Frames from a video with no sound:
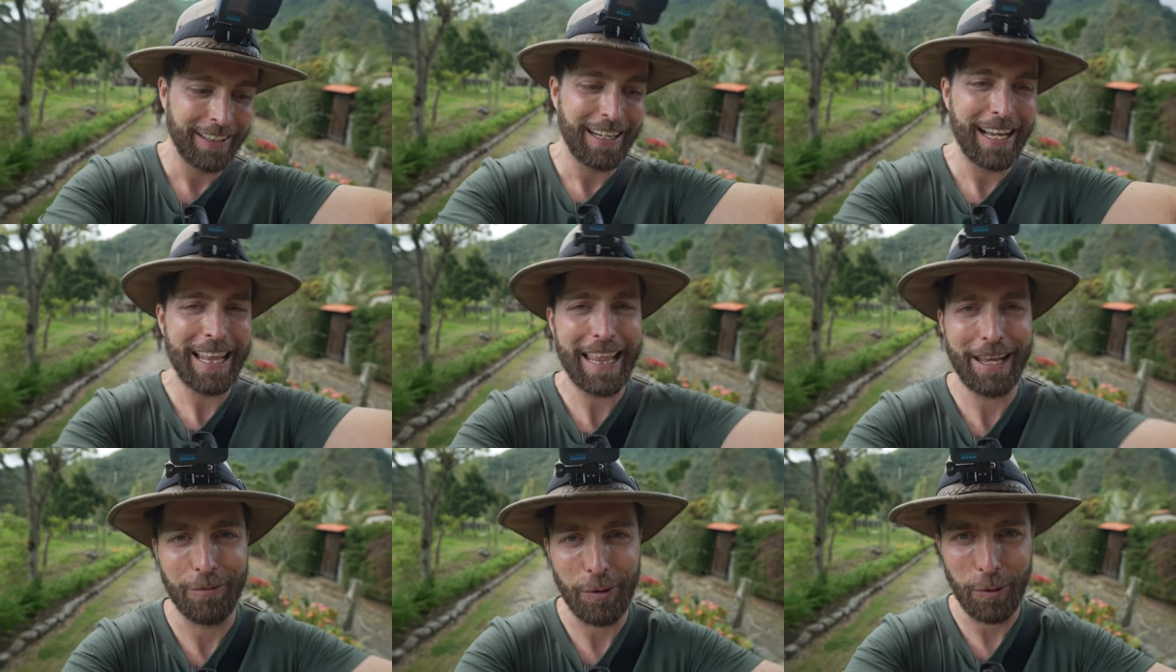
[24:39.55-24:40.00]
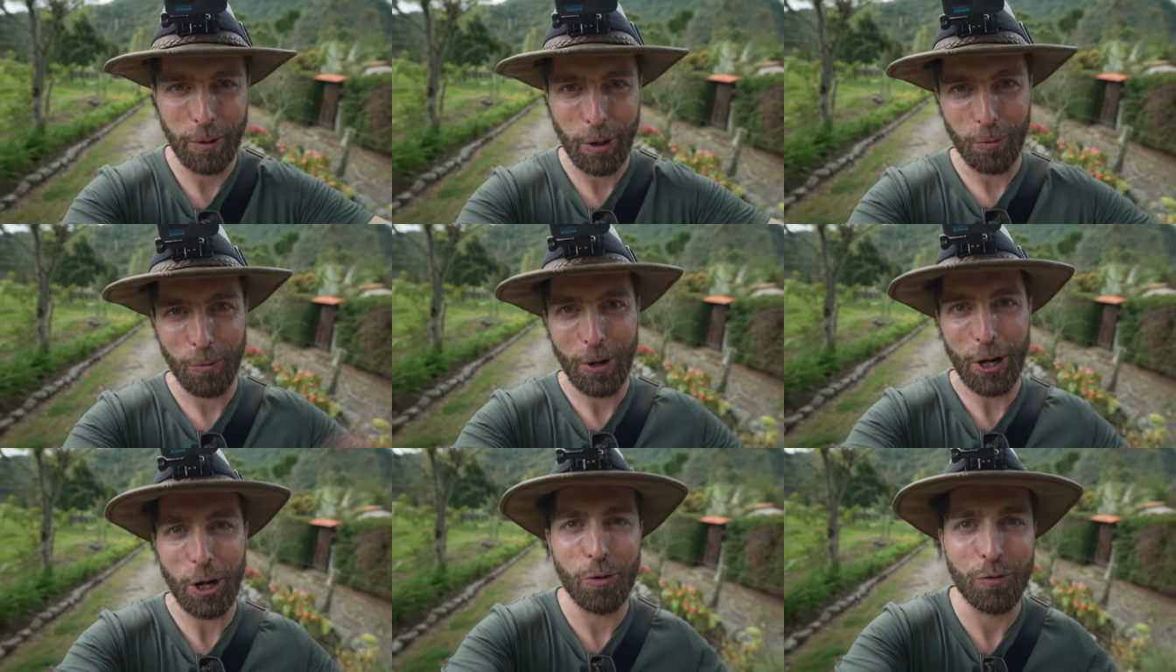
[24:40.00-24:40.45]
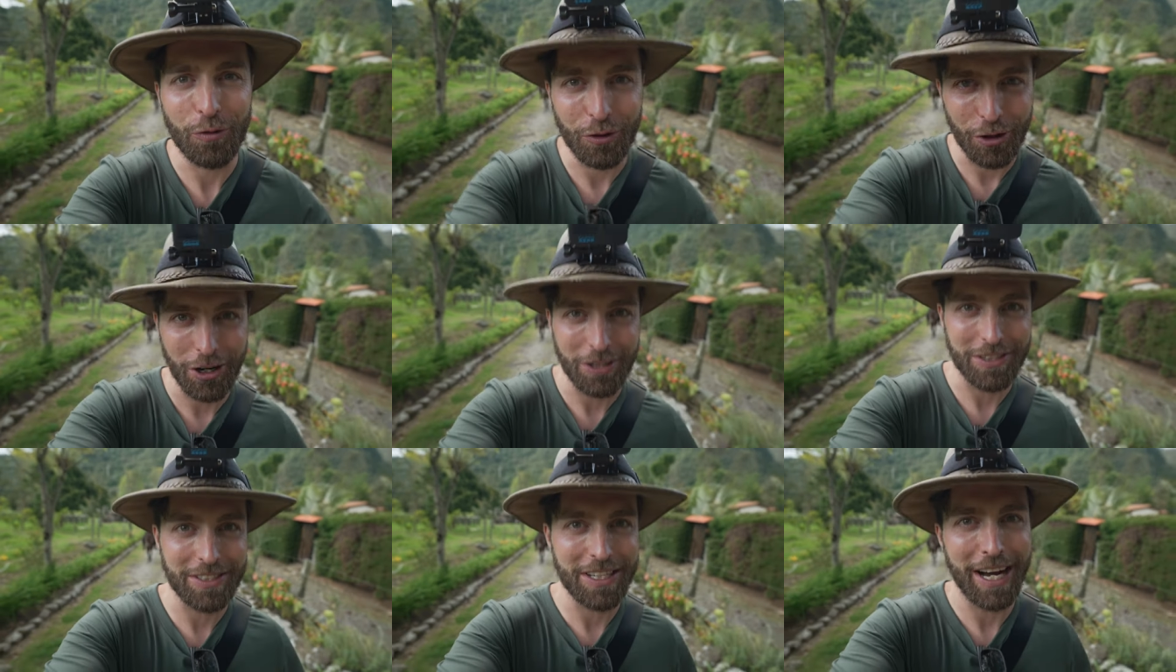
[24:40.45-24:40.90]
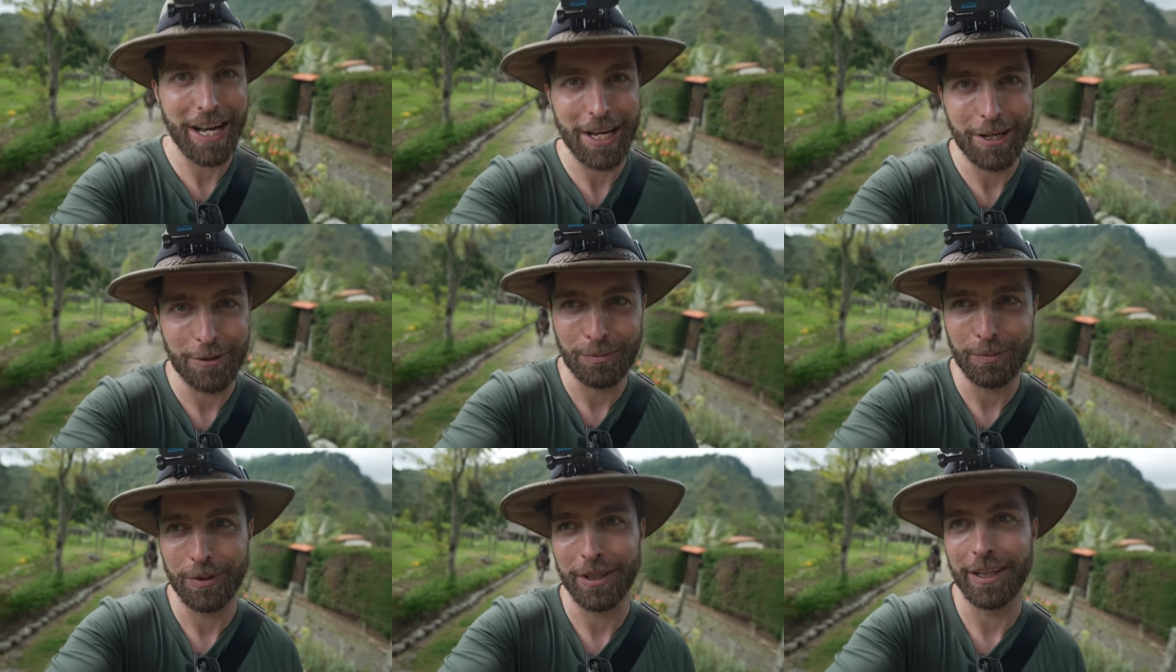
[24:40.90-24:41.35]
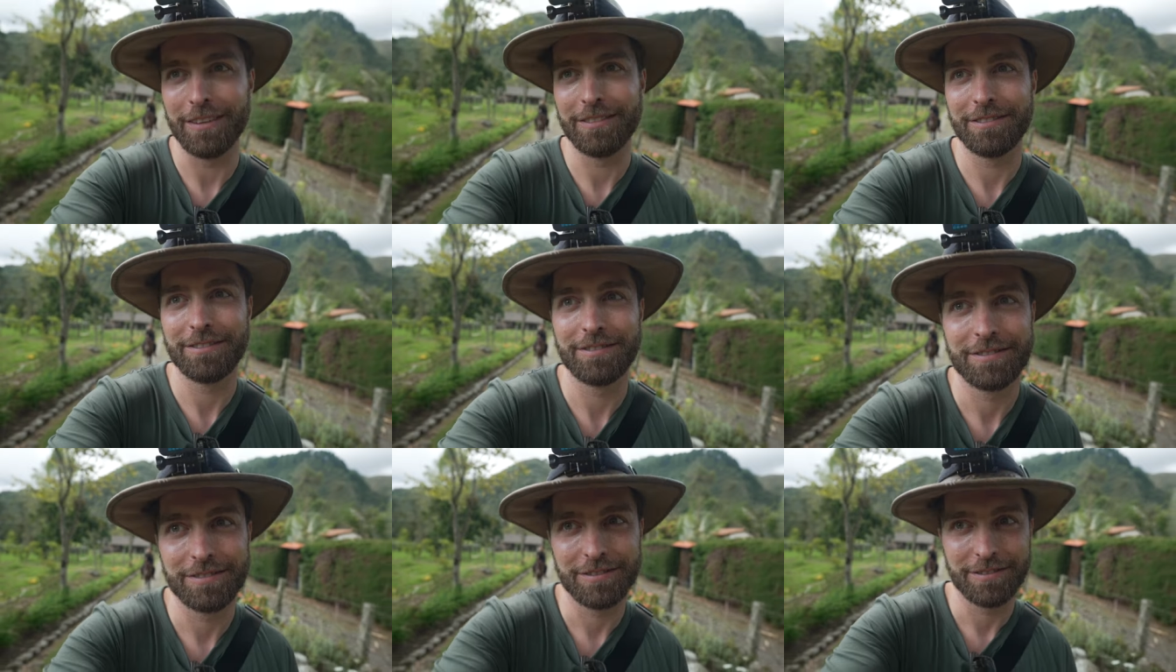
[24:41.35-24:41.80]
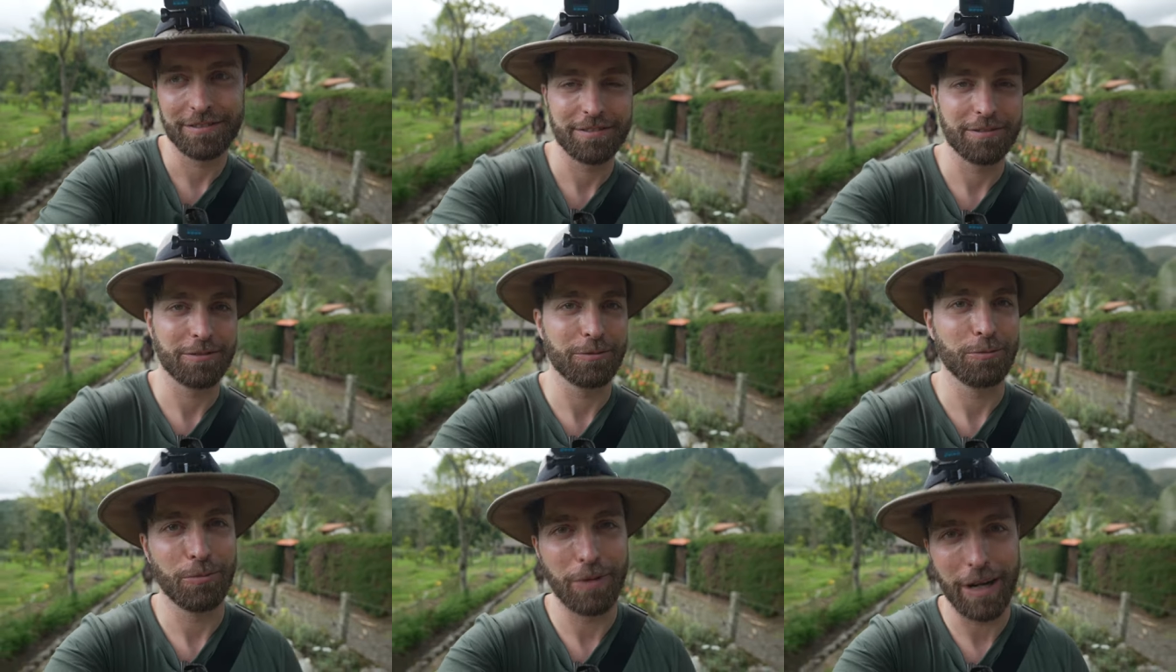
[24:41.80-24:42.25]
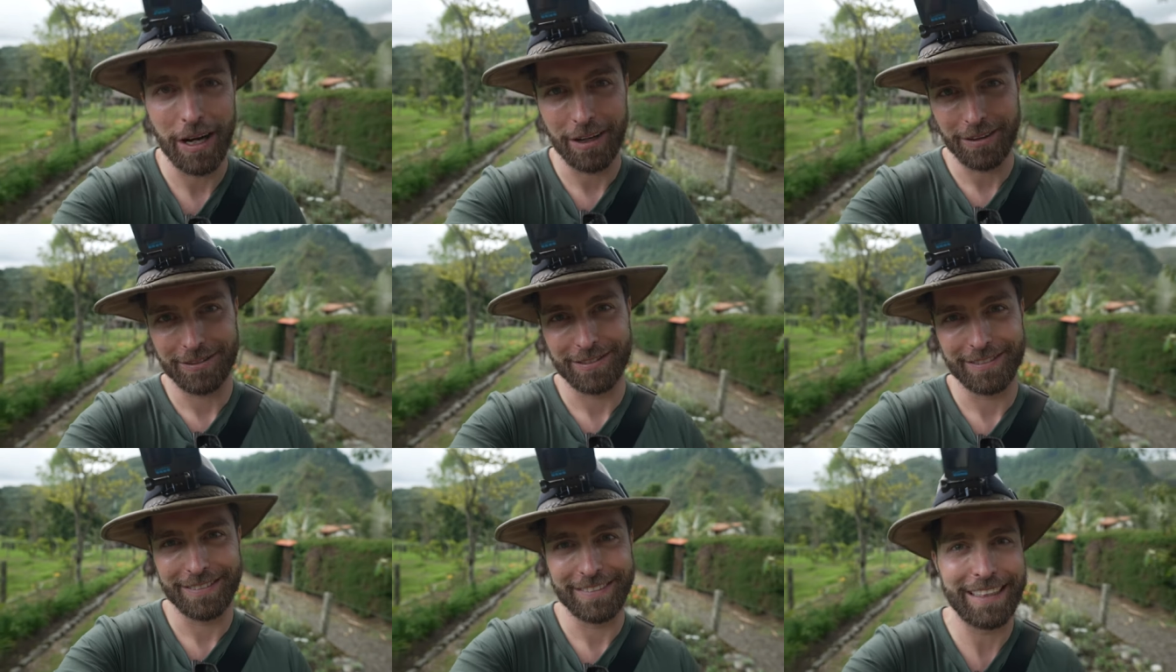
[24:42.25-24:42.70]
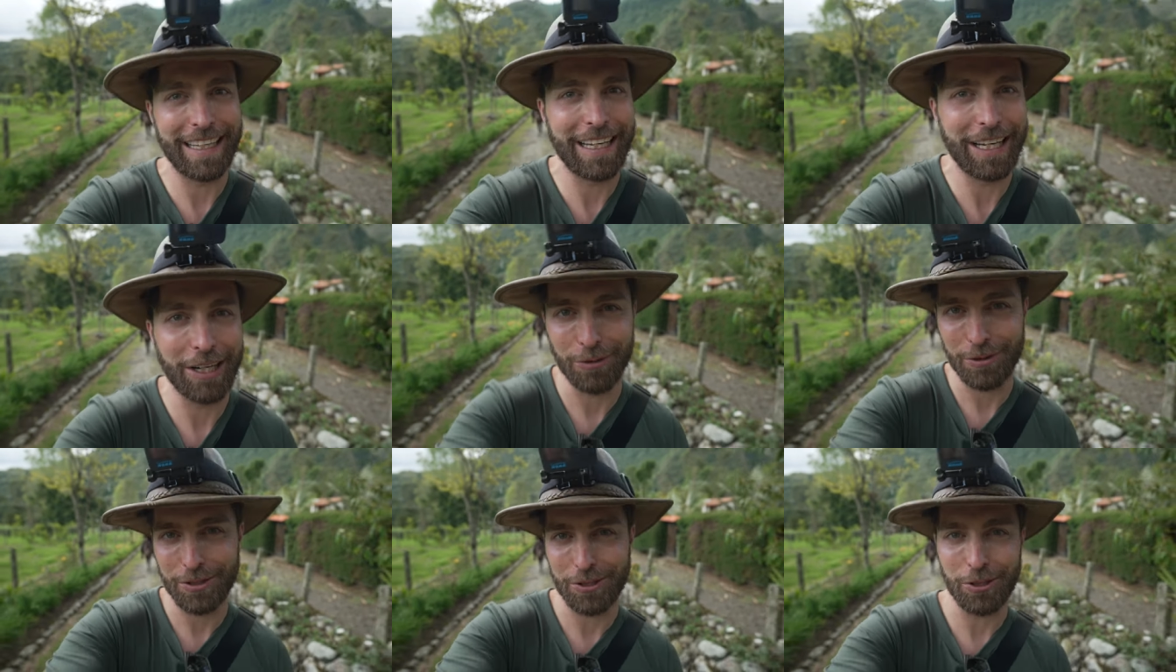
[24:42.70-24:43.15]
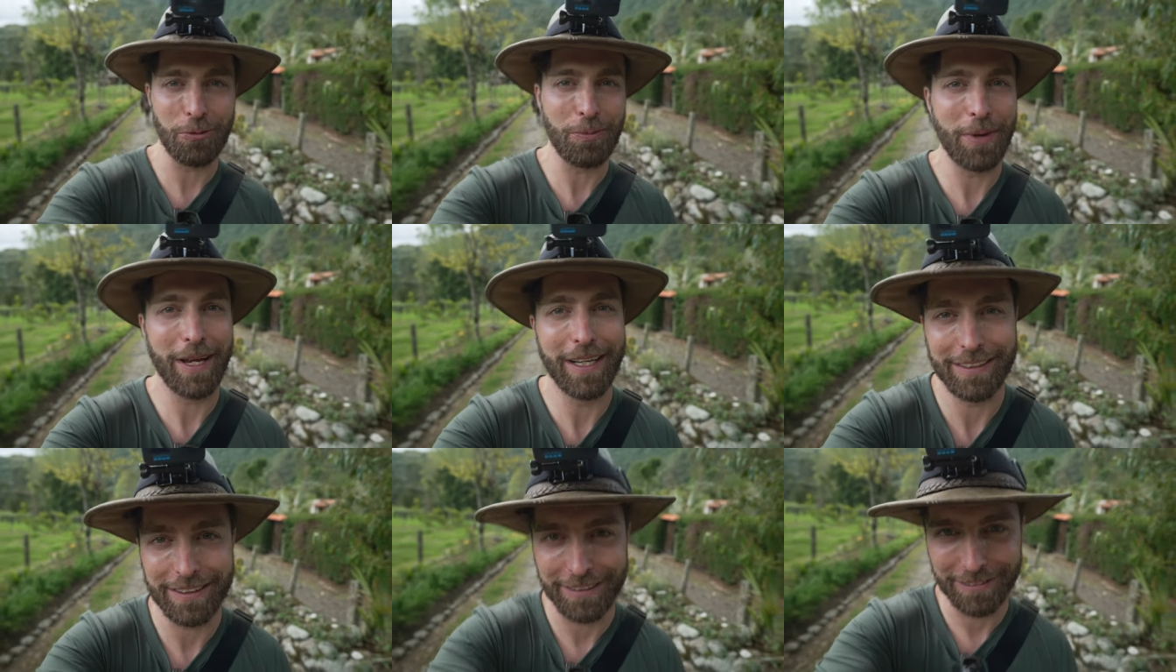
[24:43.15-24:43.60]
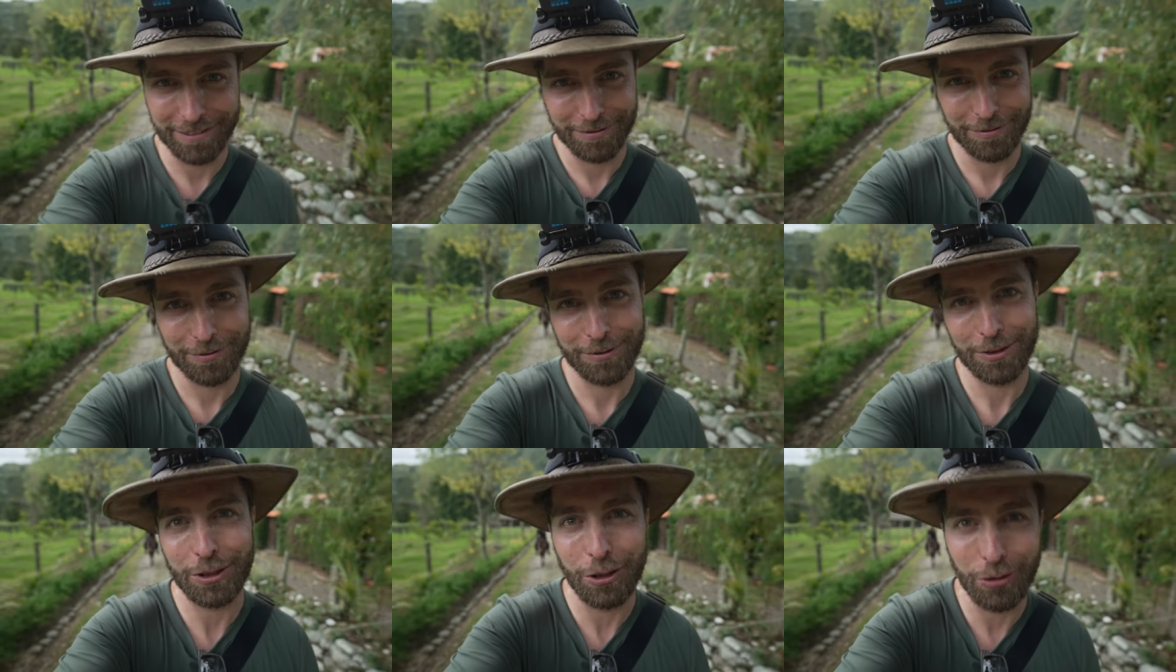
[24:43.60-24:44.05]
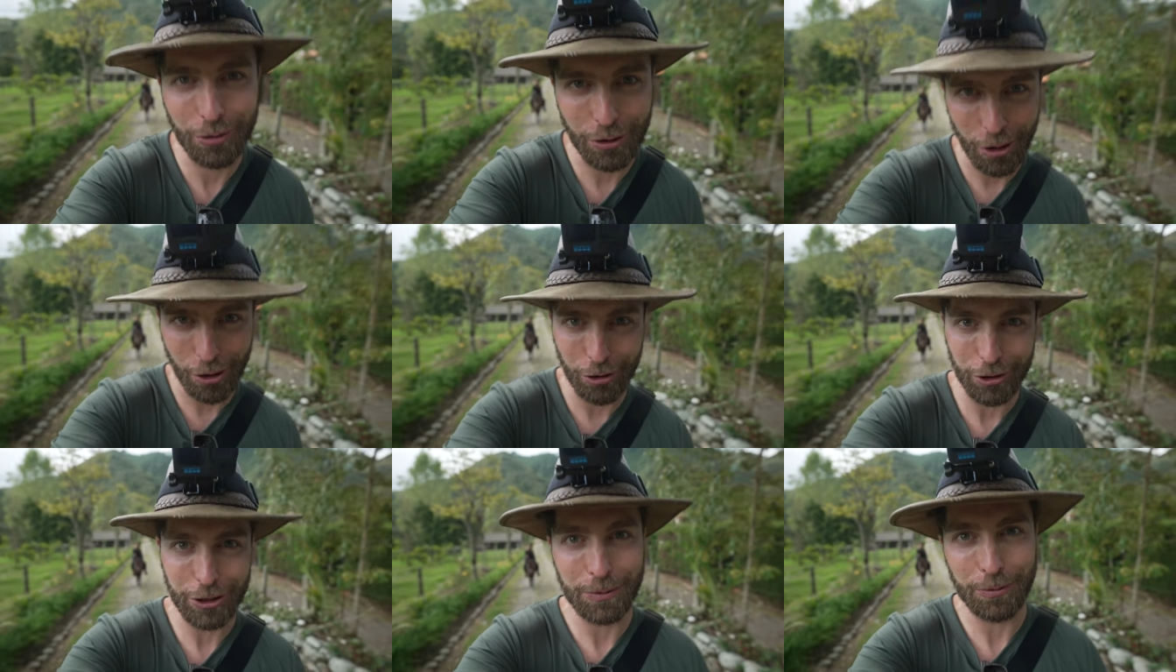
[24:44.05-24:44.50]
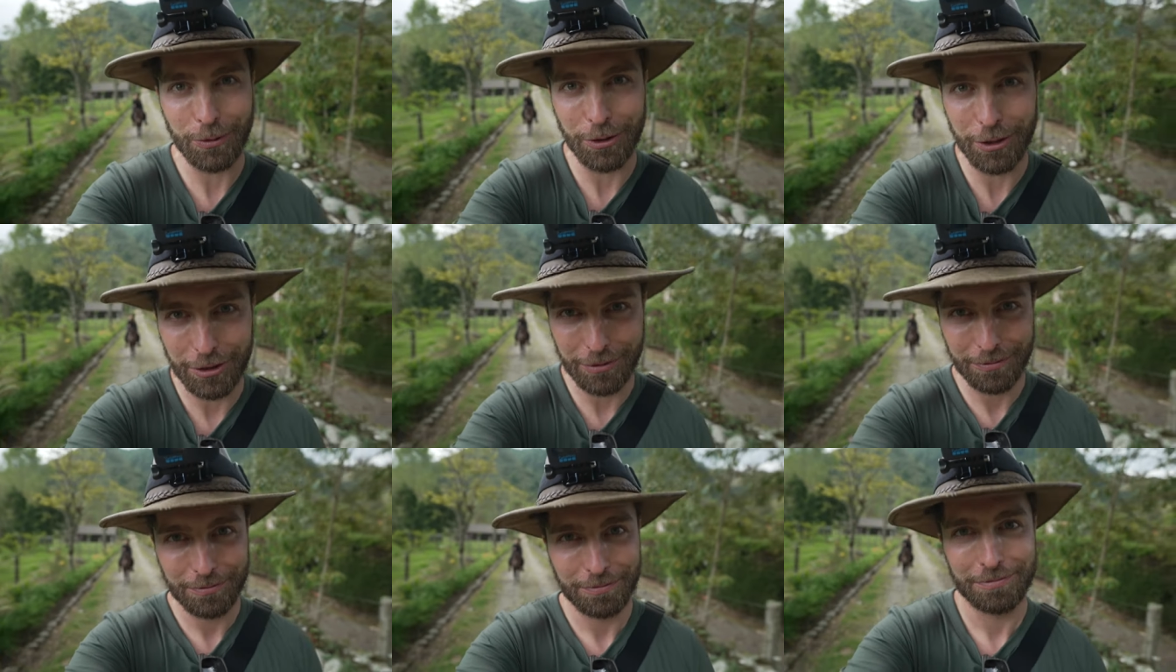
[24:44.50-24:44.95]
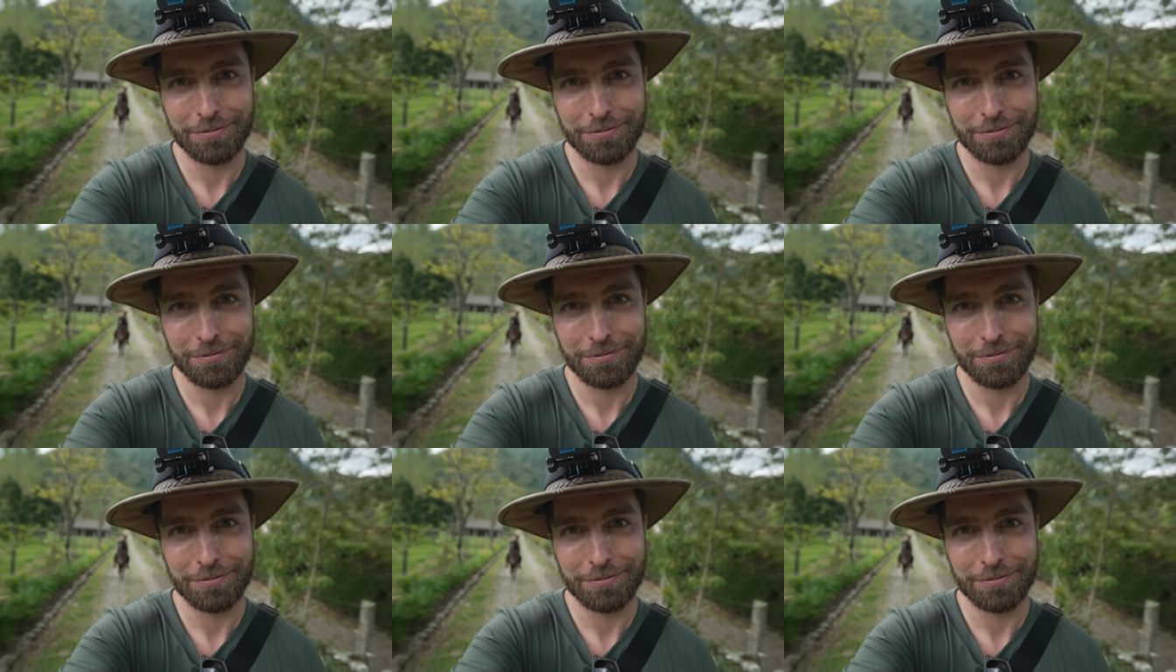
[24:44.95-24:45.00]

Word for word: I think we went way over our time, but wow, Diego was so amazing, so knowledgeable,